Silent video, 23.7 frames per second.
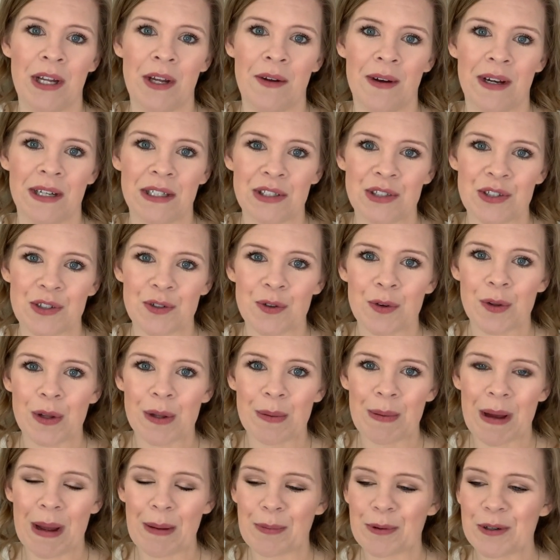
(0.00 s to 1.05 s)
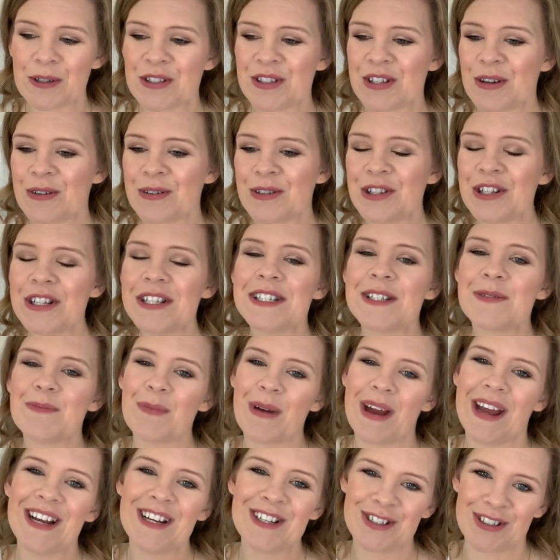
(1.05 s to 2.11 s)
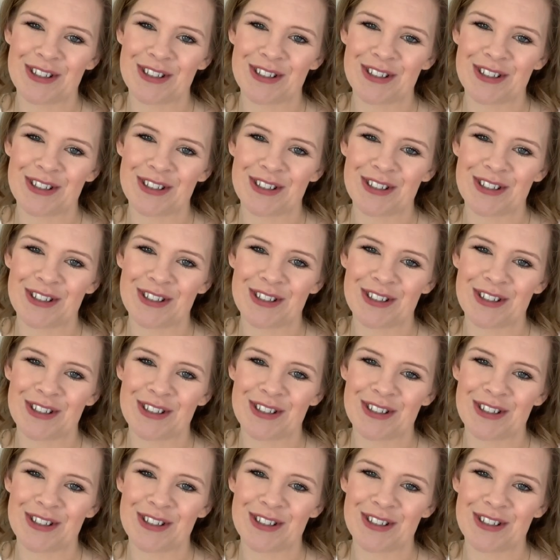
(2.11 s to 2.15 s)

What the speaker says: you extra toilet paper. So just make